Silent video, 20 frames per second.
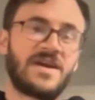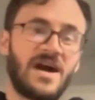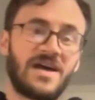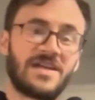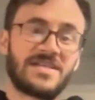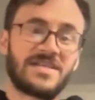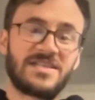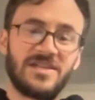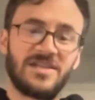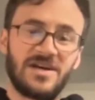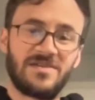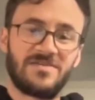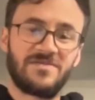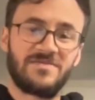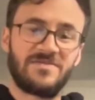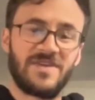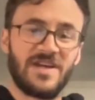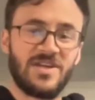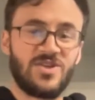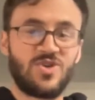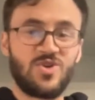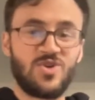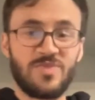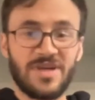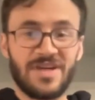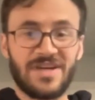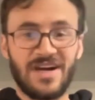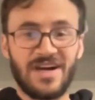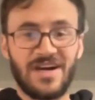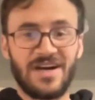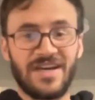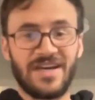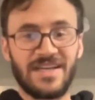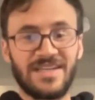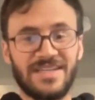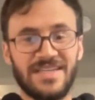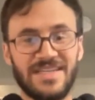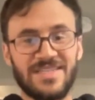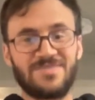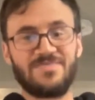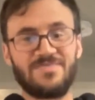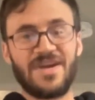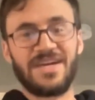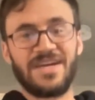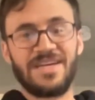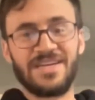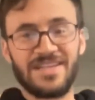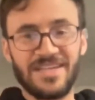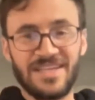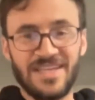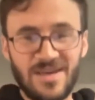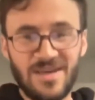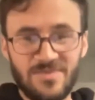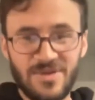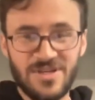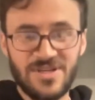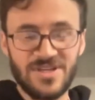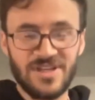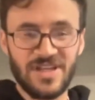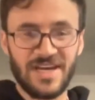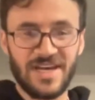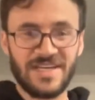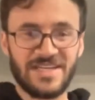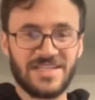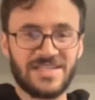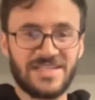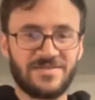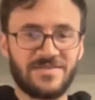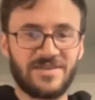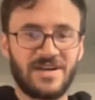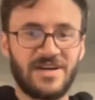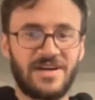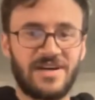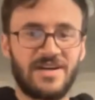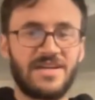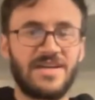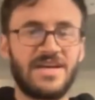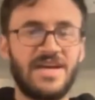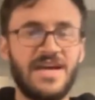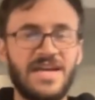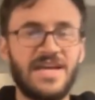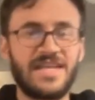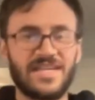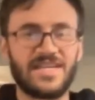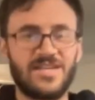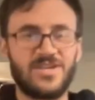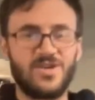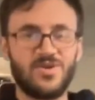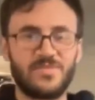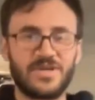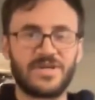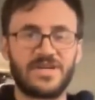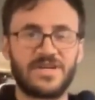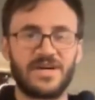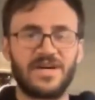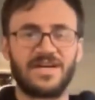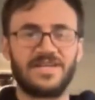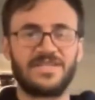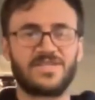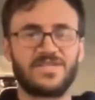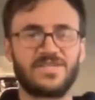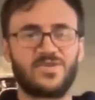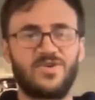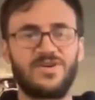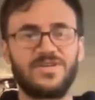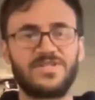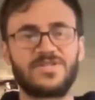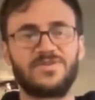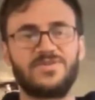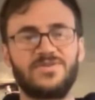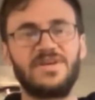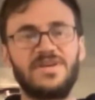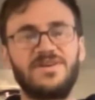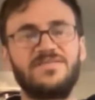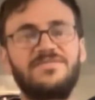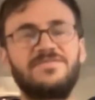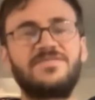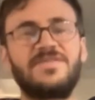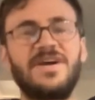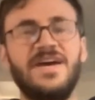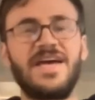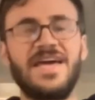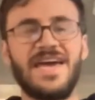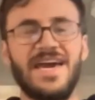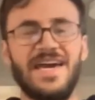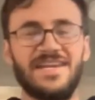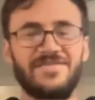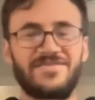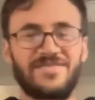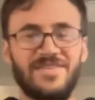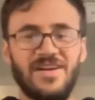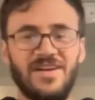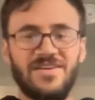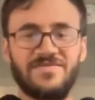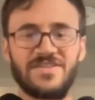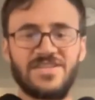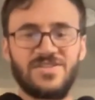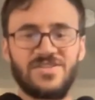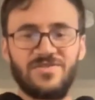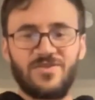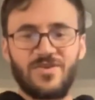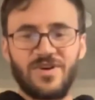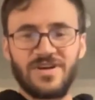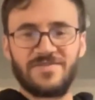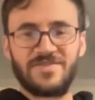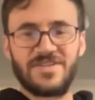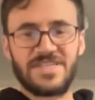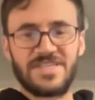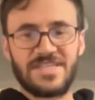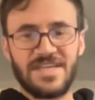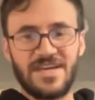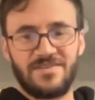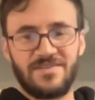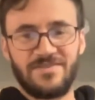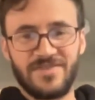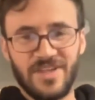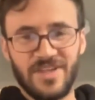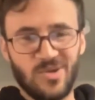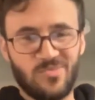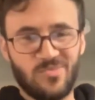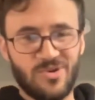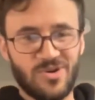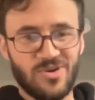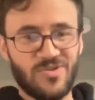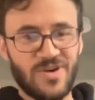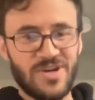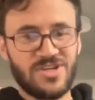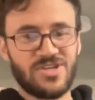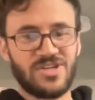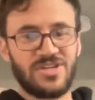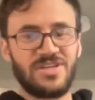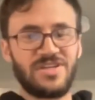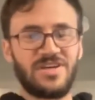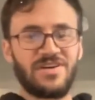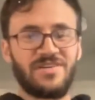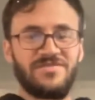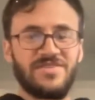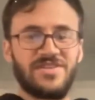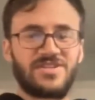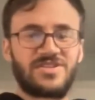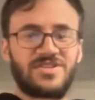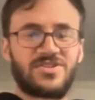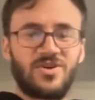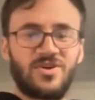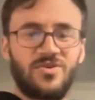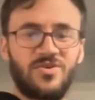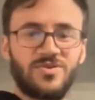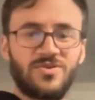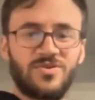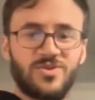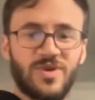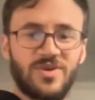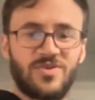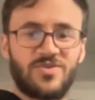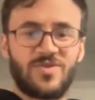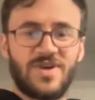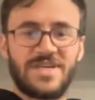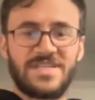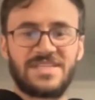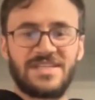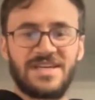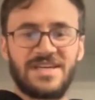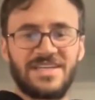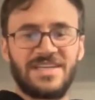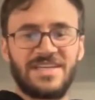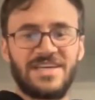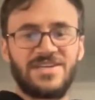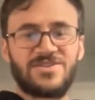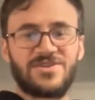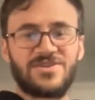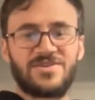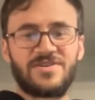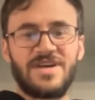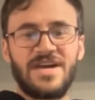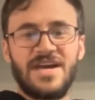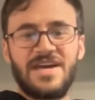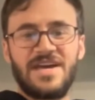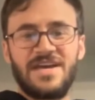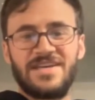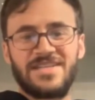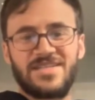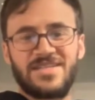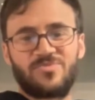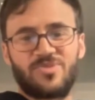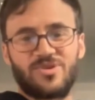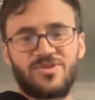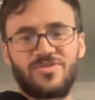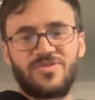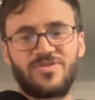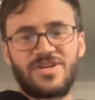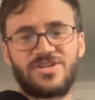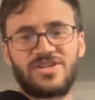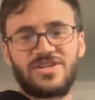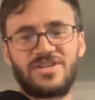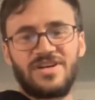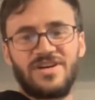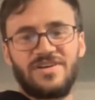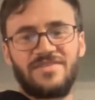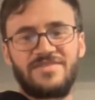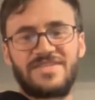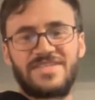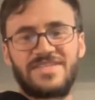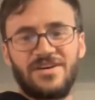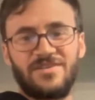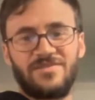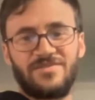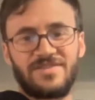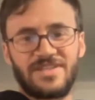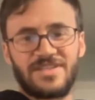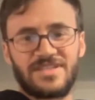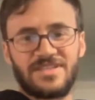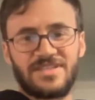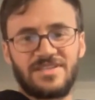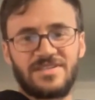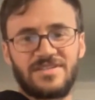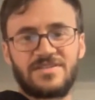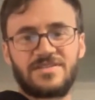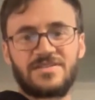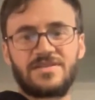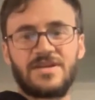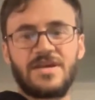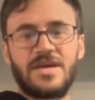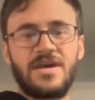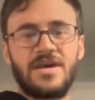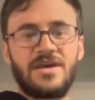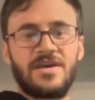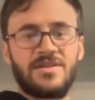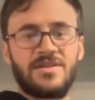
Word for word: God is love, and humankind is made in the image and likeness of God, then humankind is also love. And if love is devoid of the self, then the progression of the soul to a Christ like nature is the progression of selflessness.